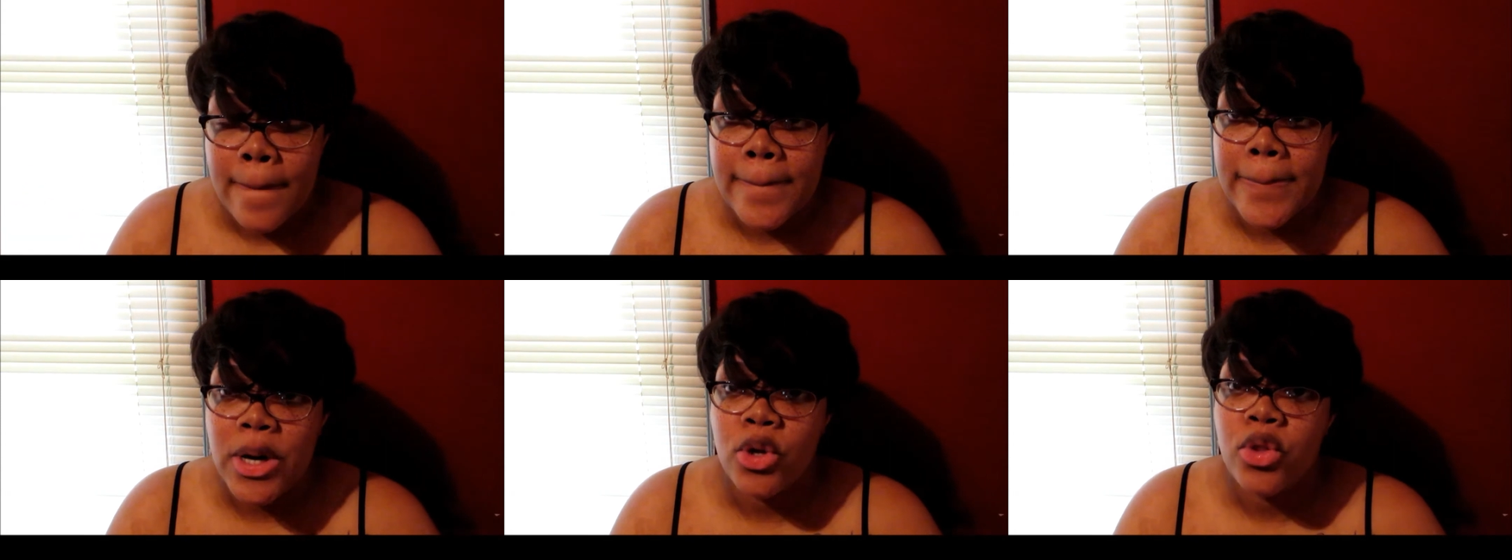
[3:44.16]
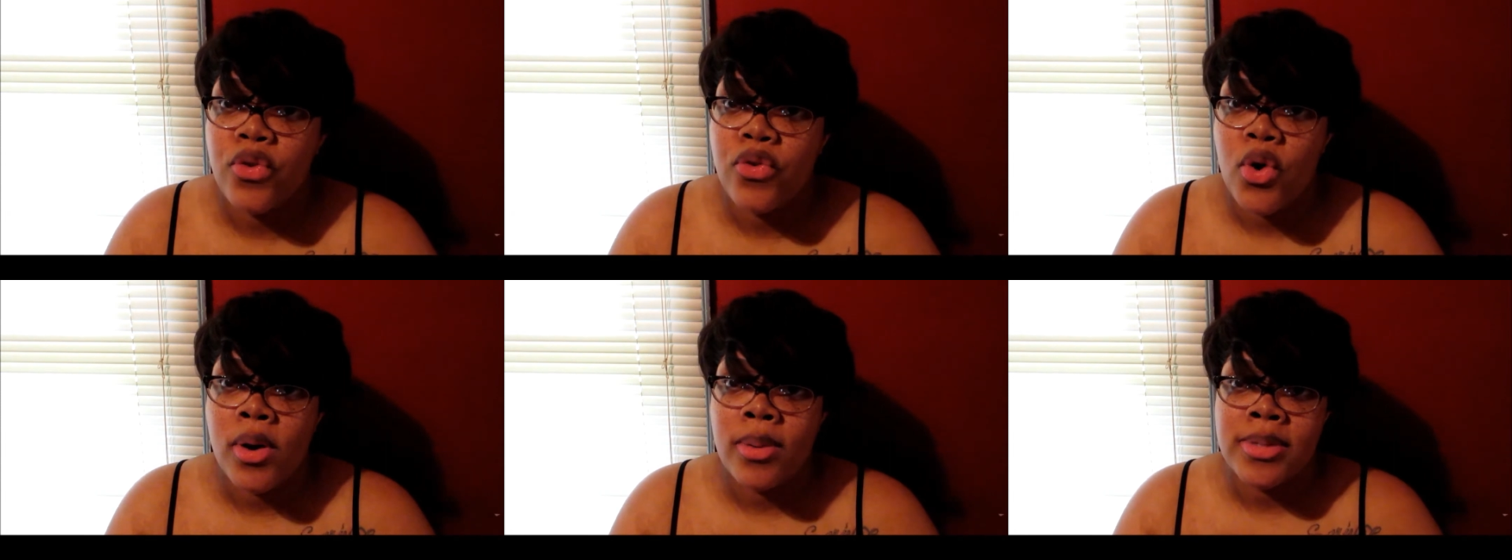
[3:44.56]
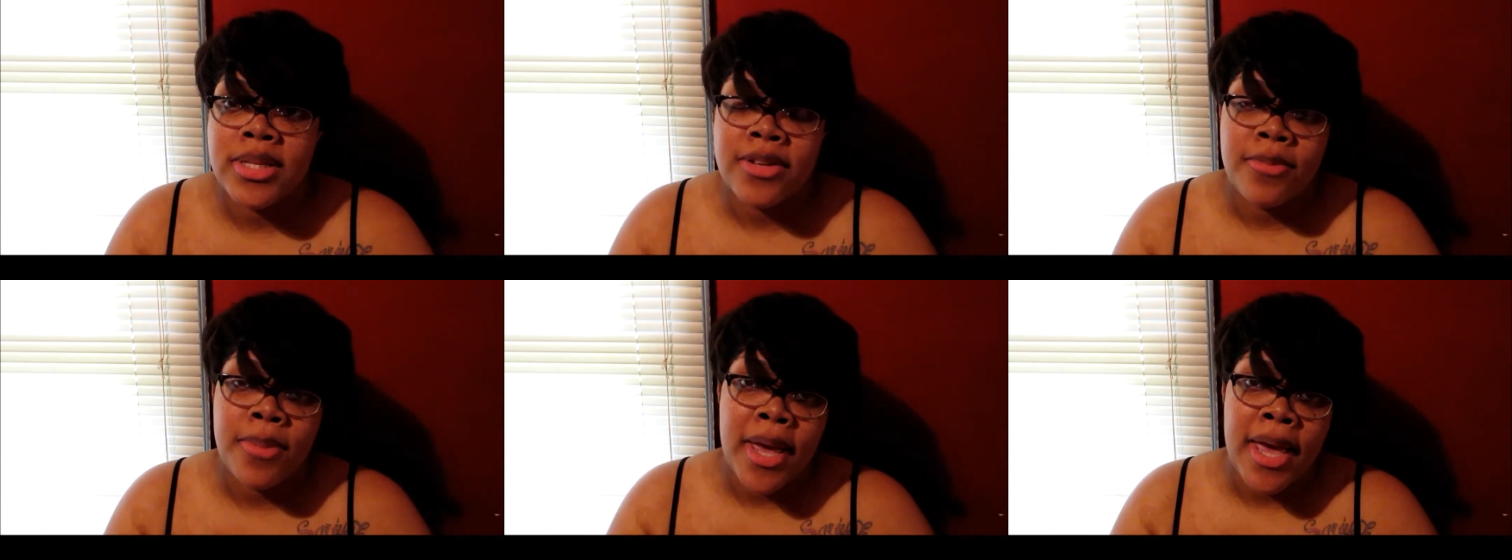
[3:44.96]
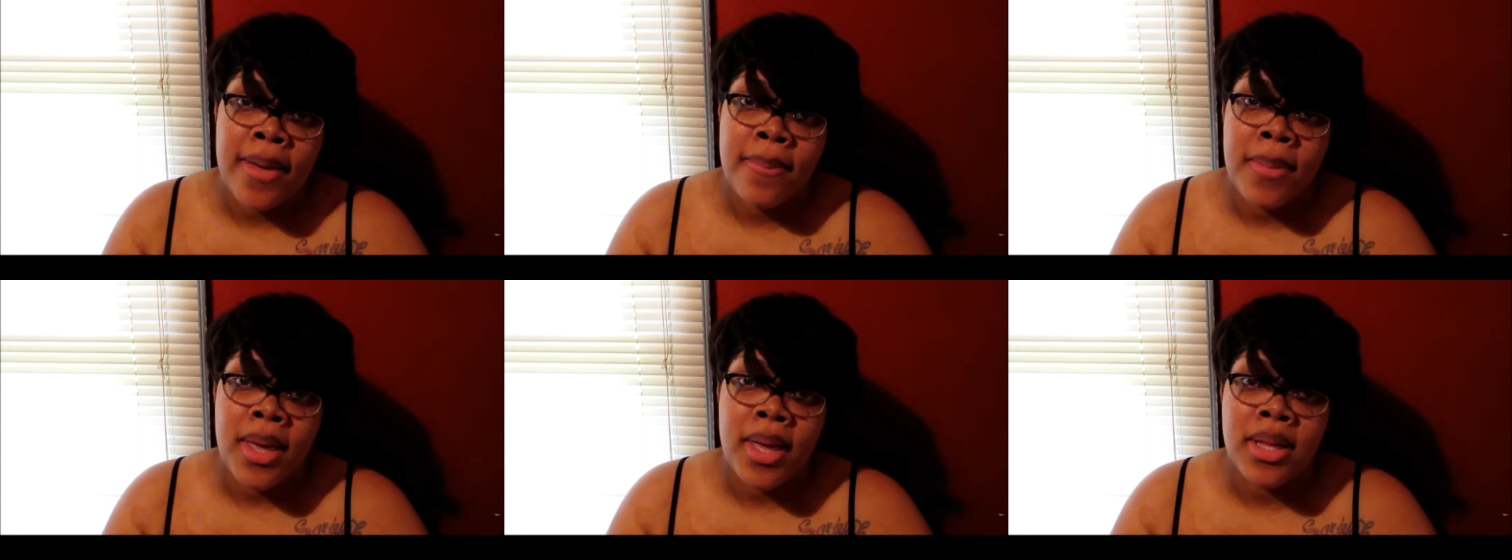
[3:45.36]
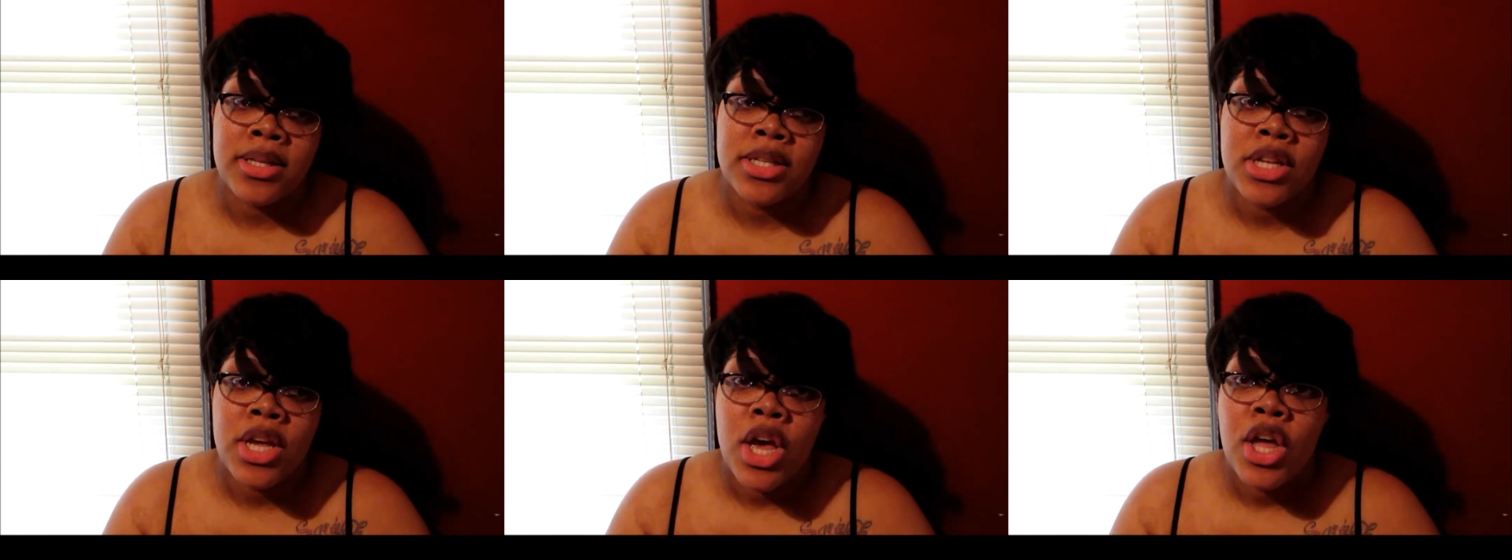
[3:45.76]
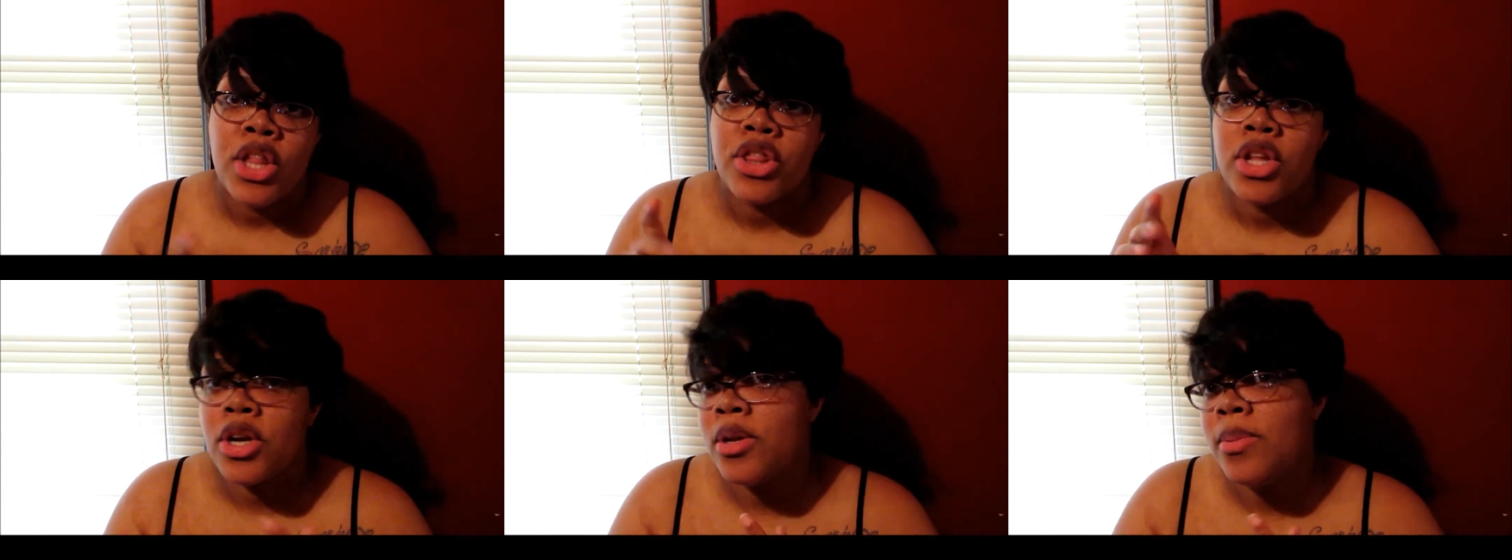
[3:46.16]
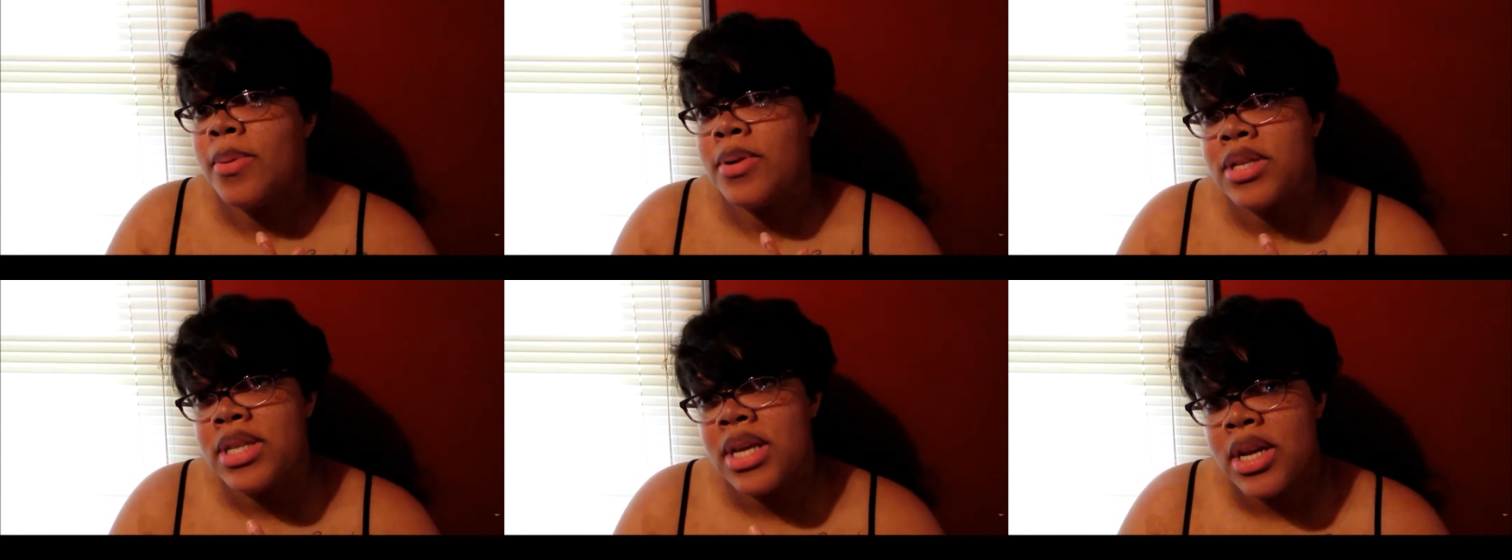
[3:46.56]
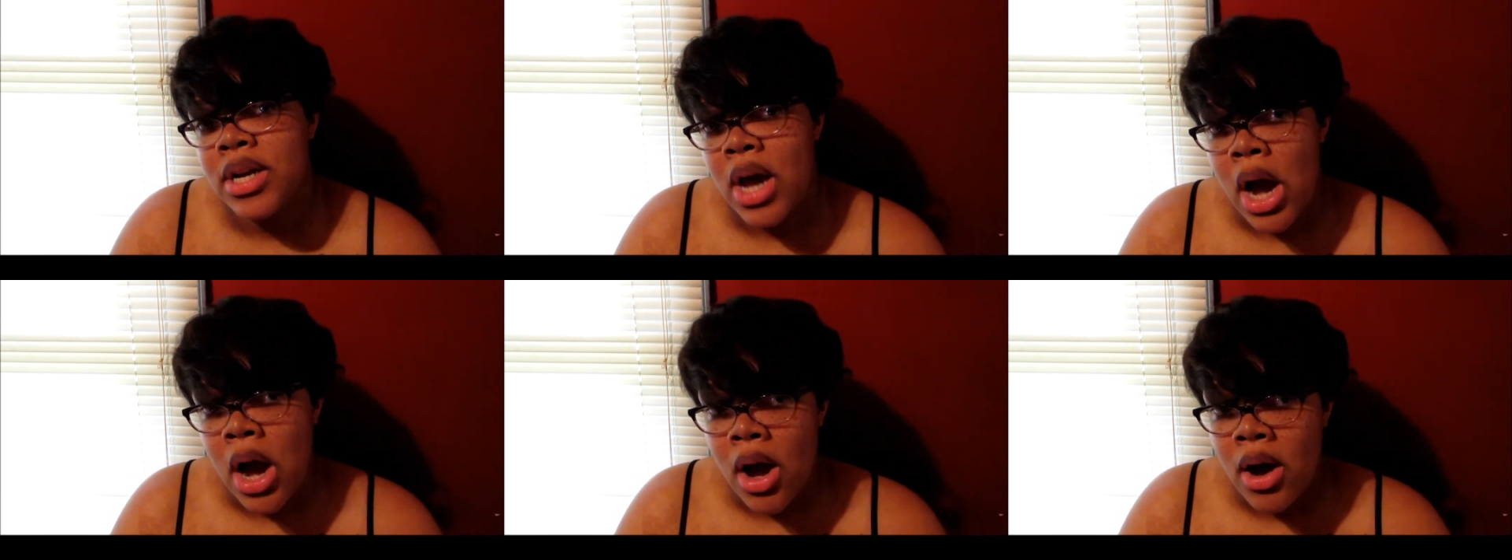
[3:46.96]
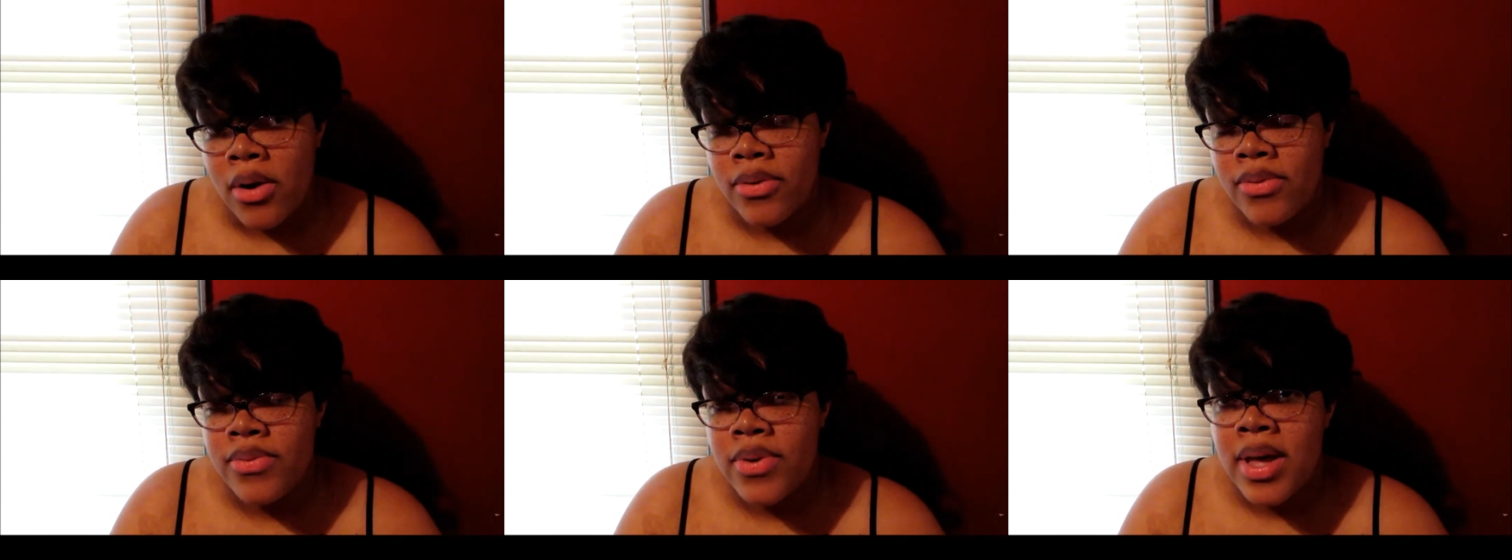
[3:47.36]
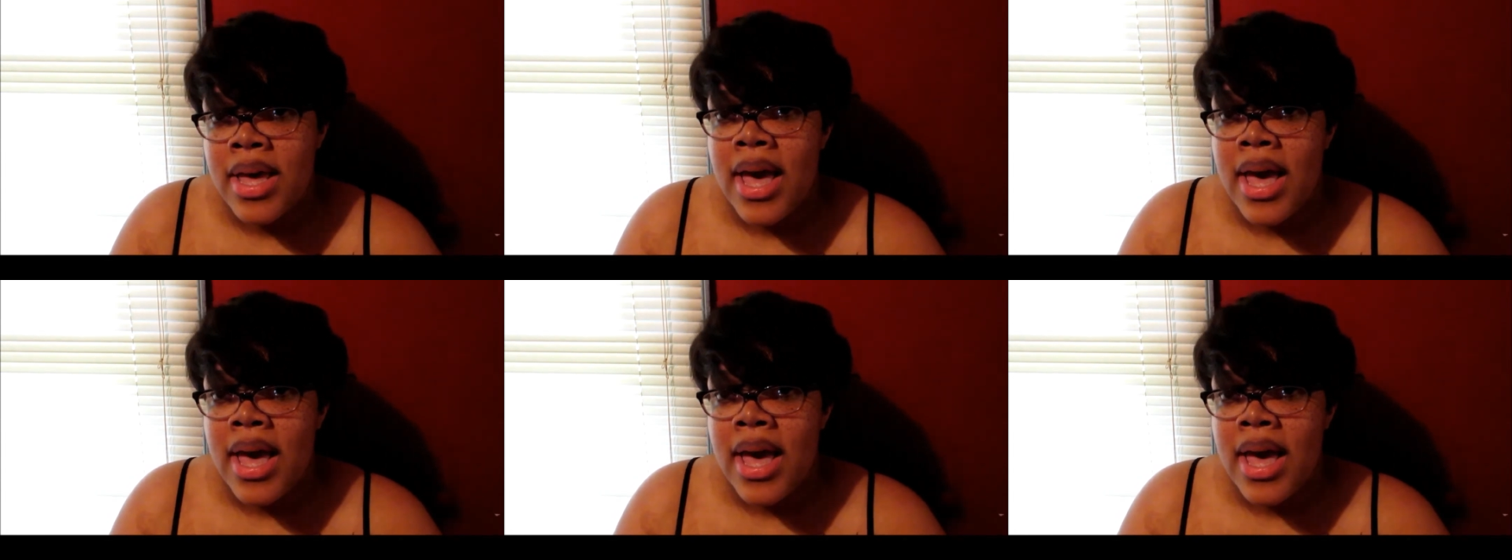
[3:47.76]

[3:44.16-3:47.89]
both forms of payment 30% off